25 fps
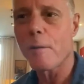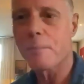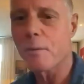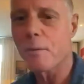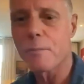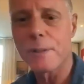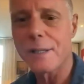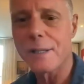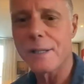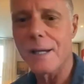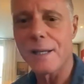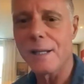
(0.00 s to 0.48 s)
but
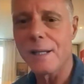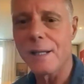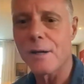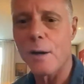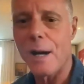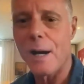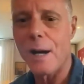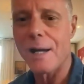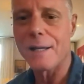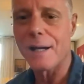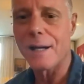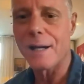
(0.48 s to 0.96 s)

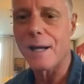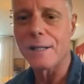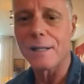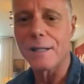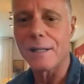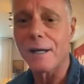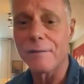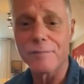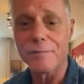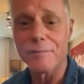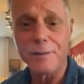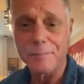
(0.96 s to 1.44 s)
I
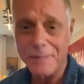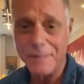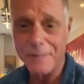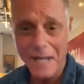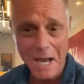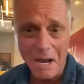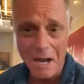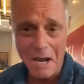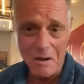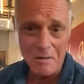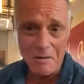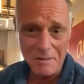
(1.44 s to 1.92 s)
love him
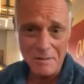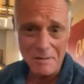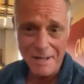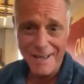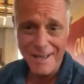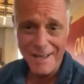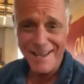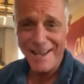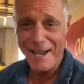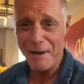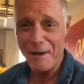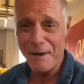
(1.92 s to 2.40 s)
now.
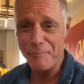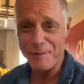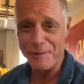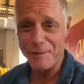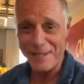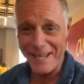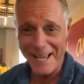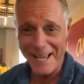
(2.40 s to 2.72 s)
And we